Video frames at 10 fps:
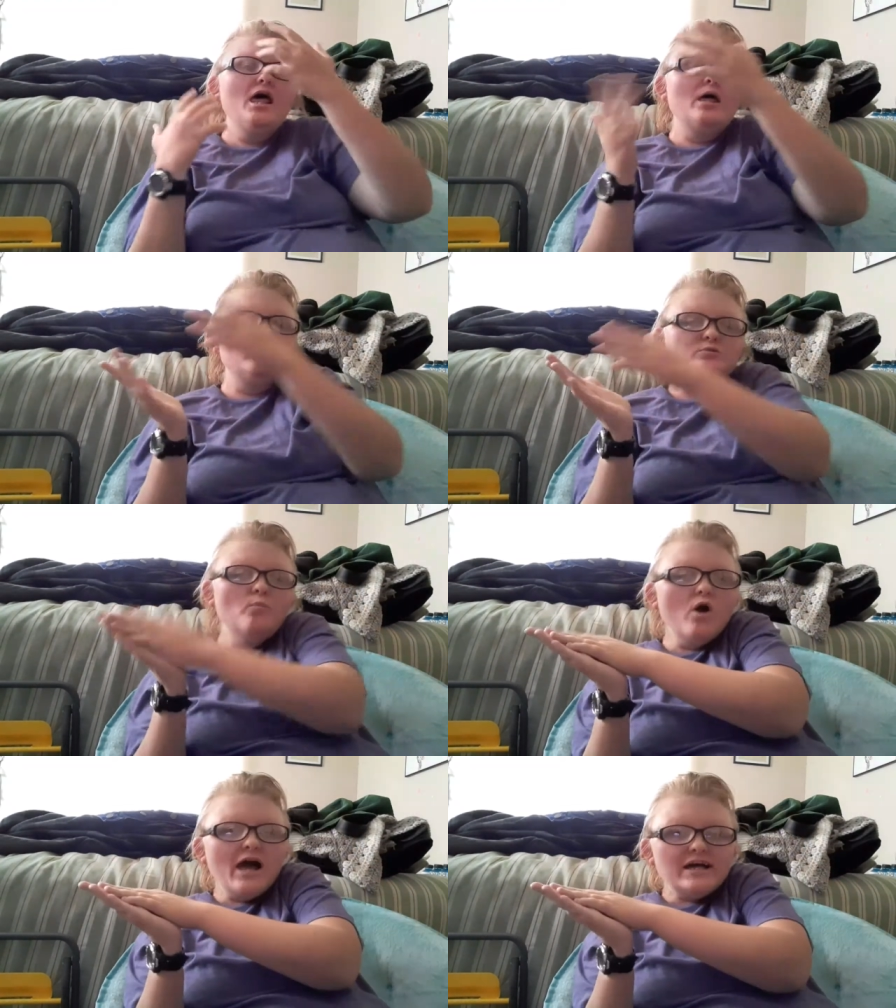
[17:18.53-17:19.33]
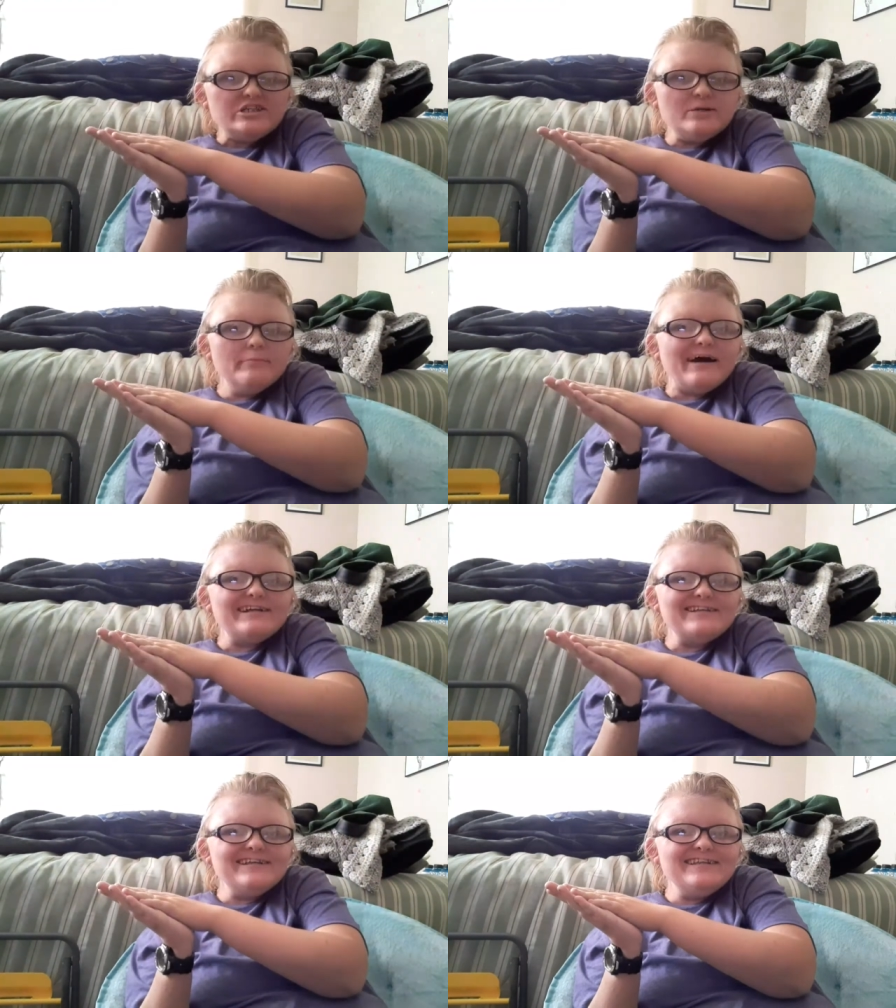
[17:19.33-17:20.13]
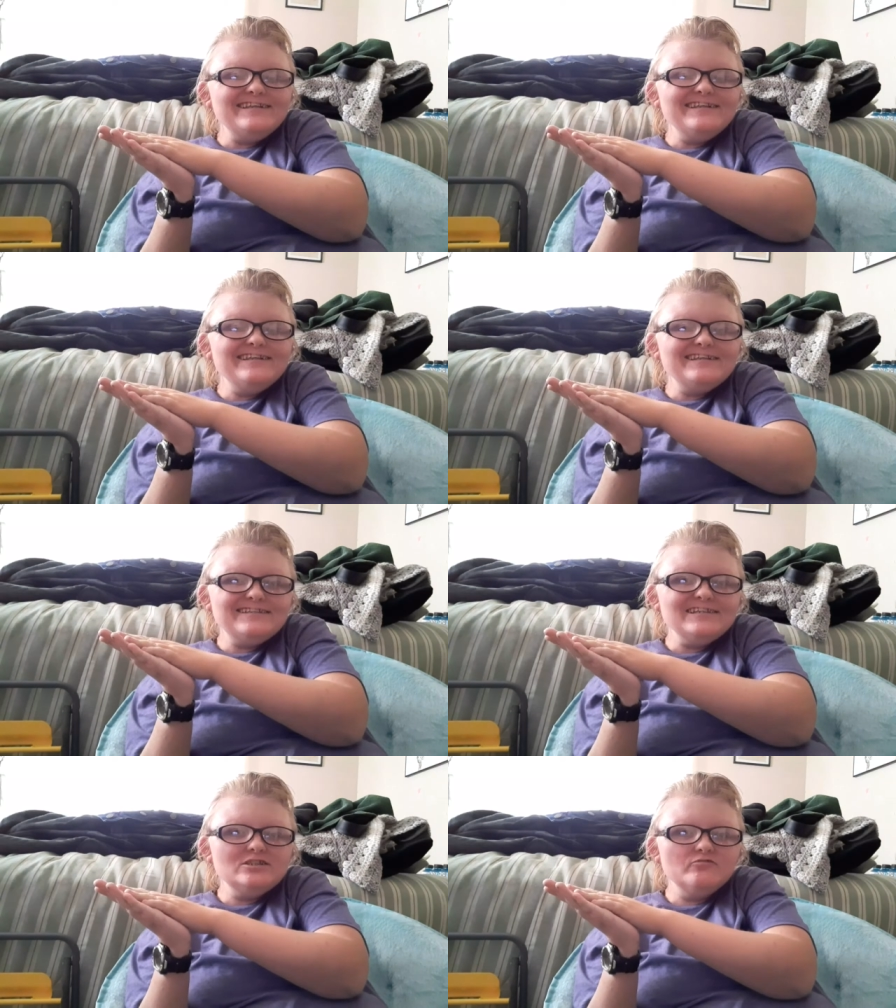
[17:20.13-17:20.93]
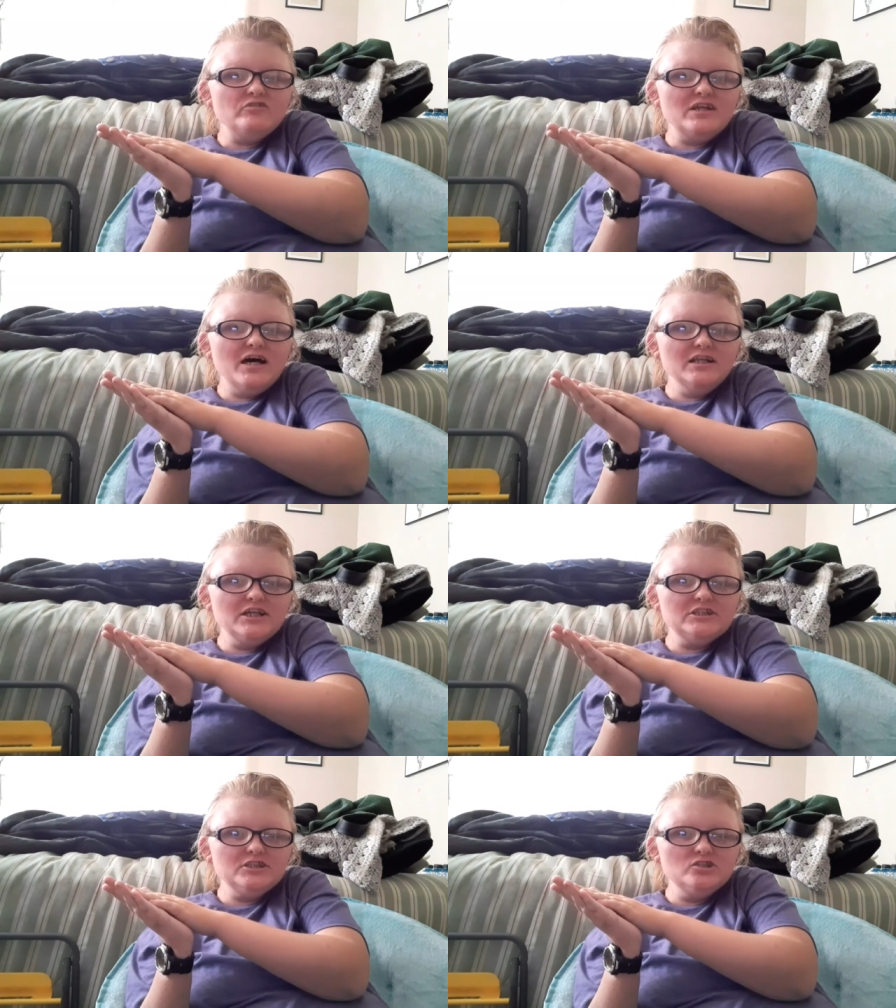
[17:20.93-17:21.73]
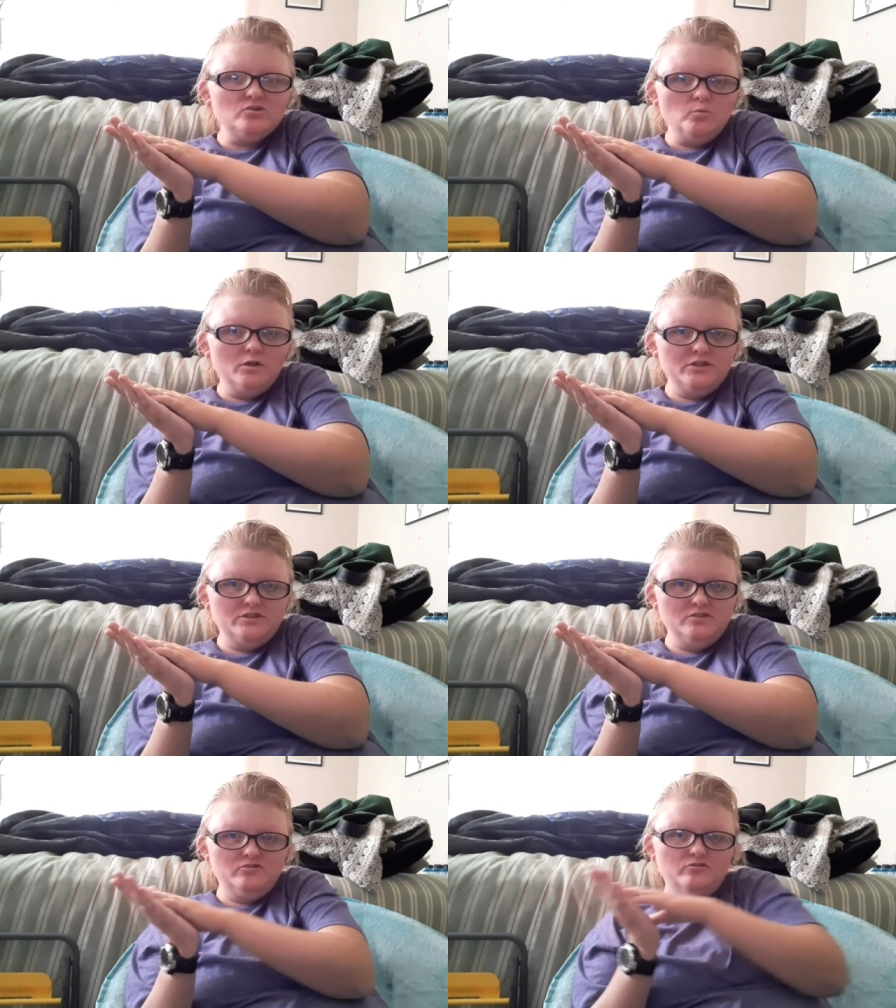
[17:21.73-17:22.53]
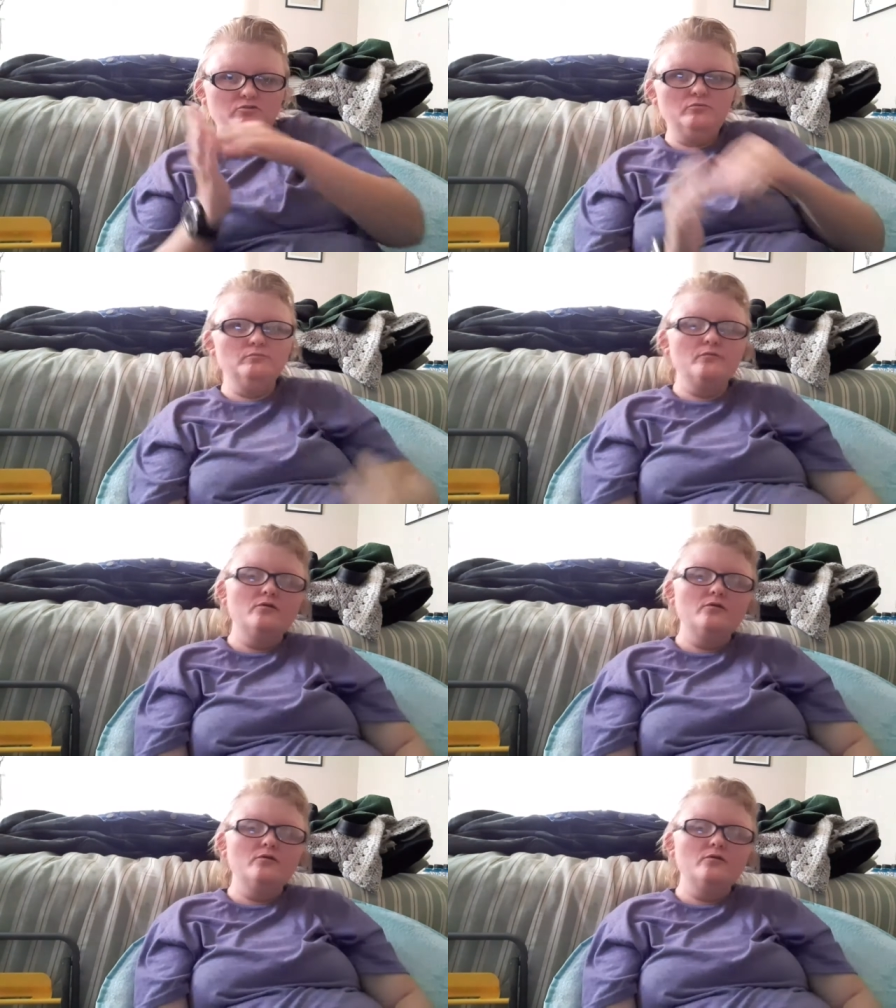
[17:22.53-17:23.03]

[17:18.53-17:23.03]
It was more action packed than the season finale of season one and season two.